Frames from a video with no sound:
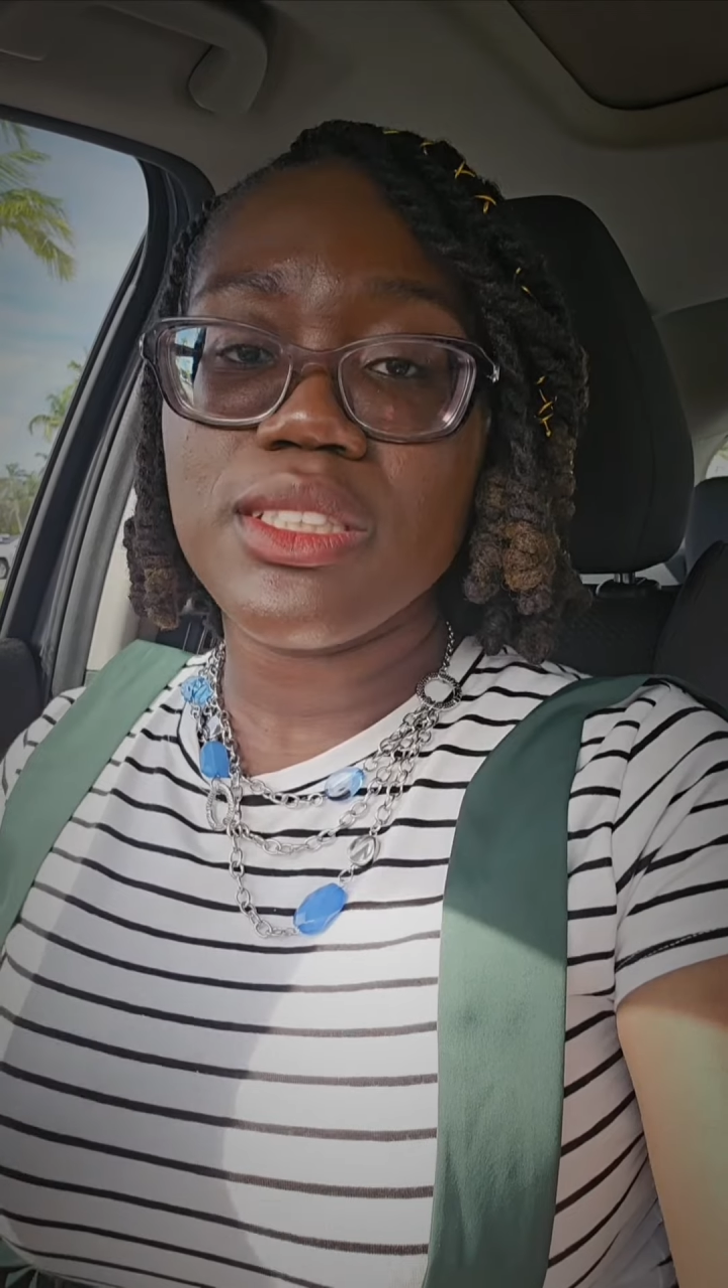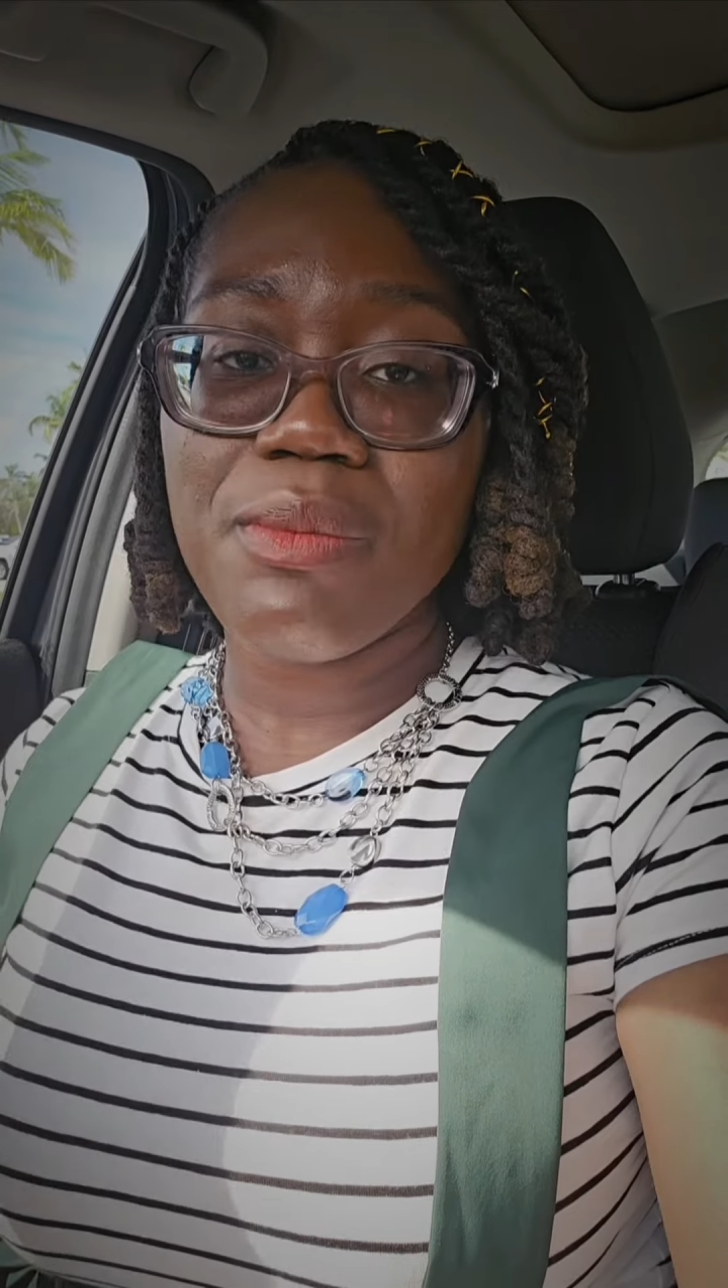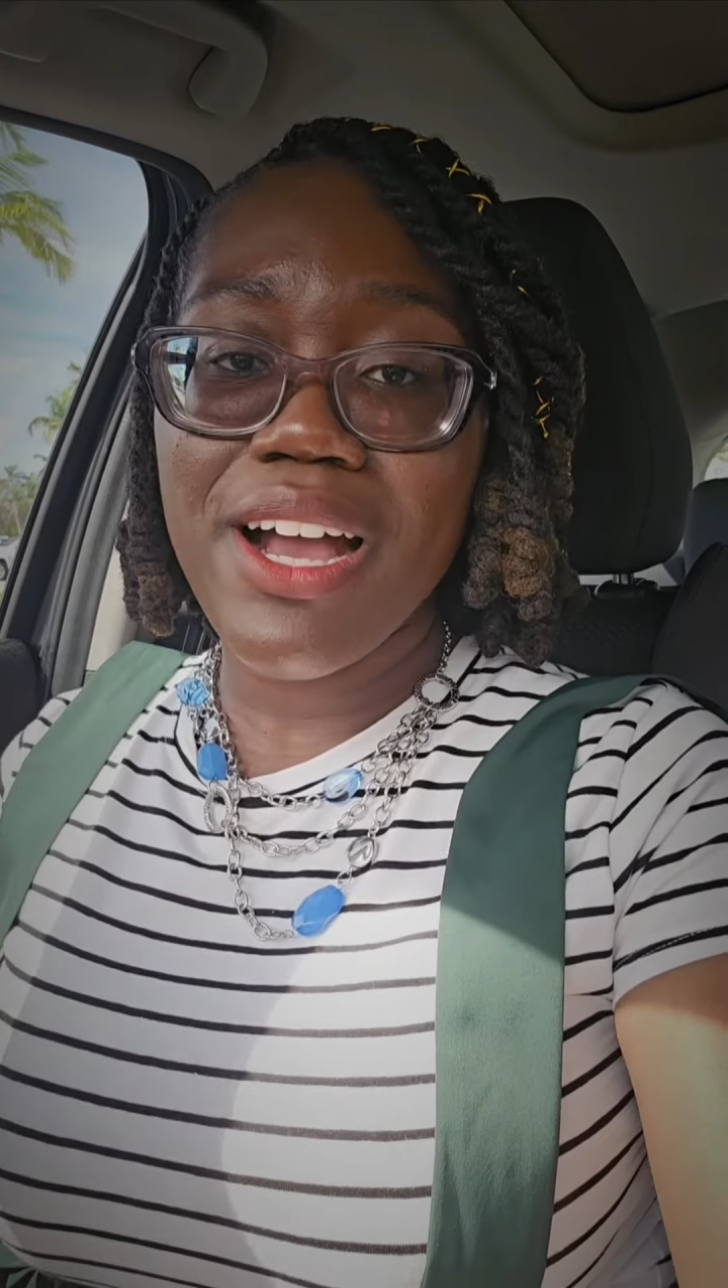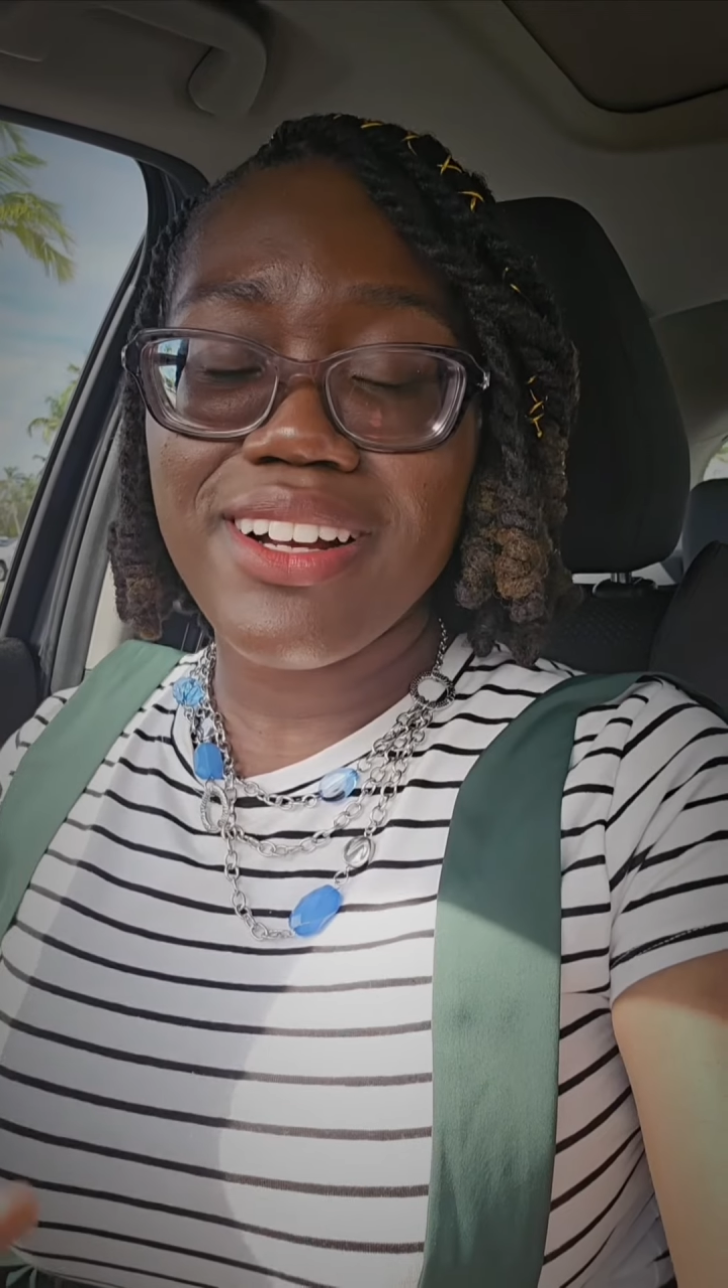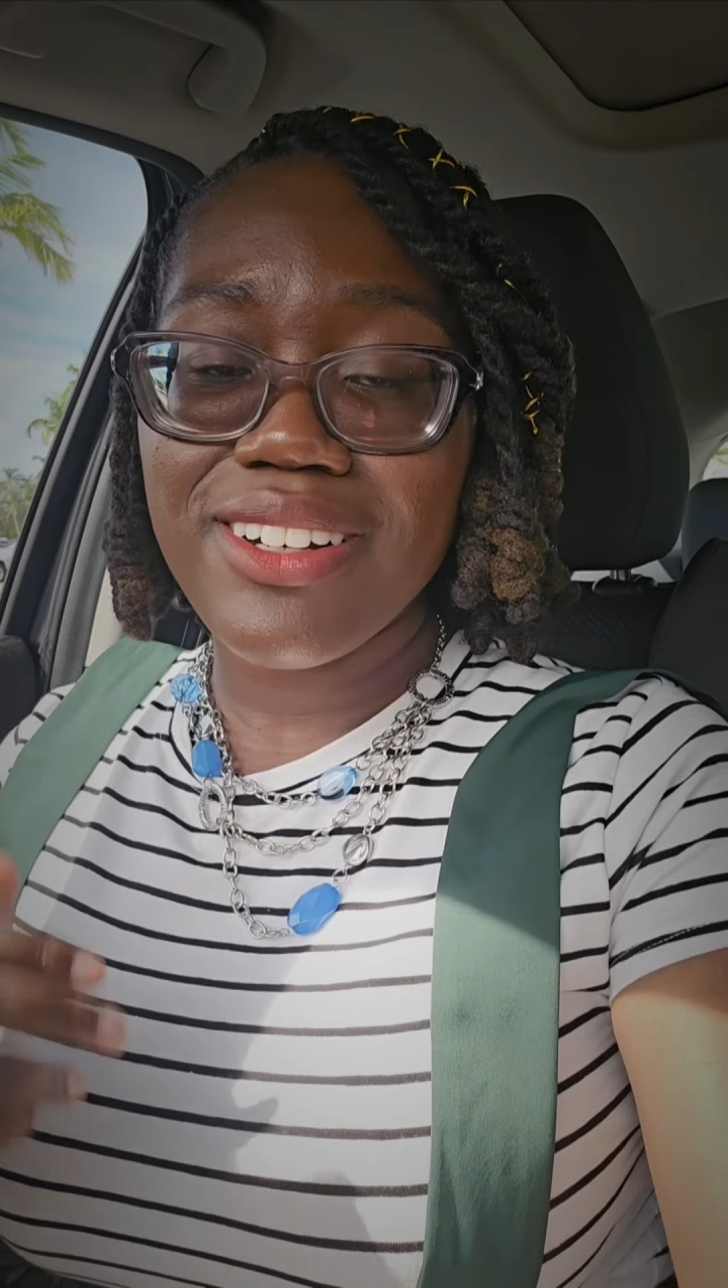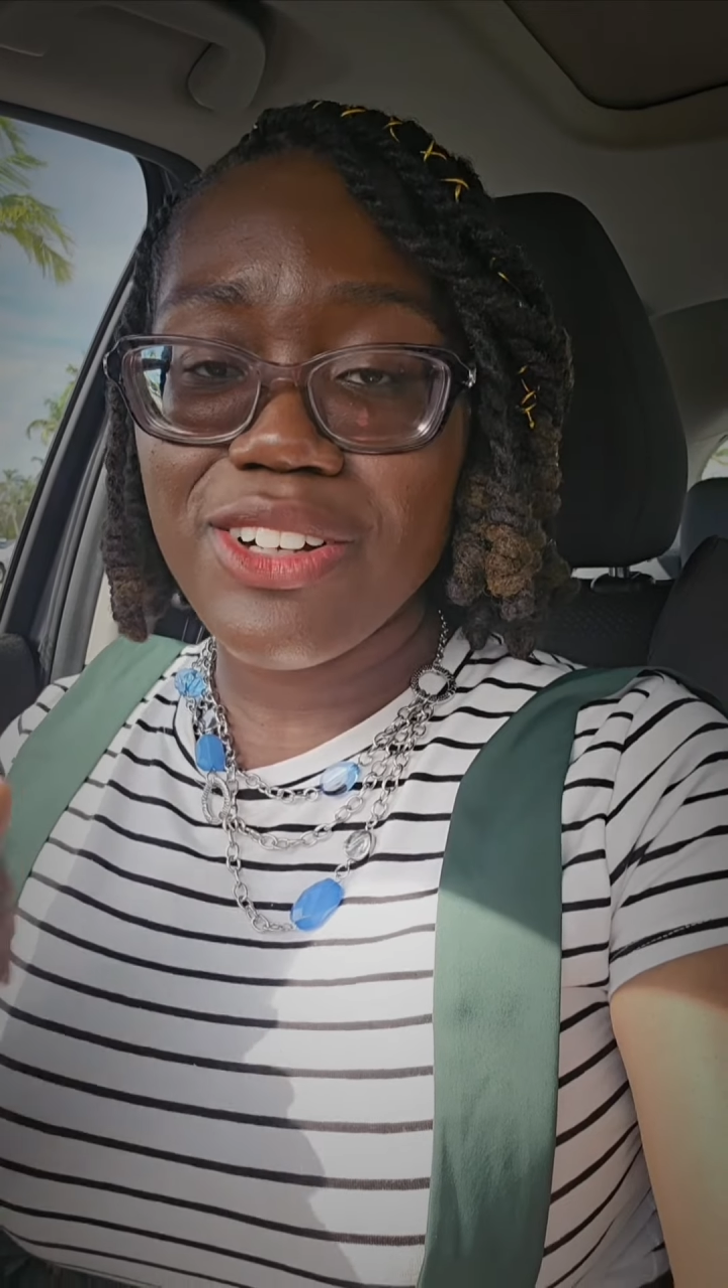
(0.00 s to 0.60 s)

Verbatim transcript: inspired,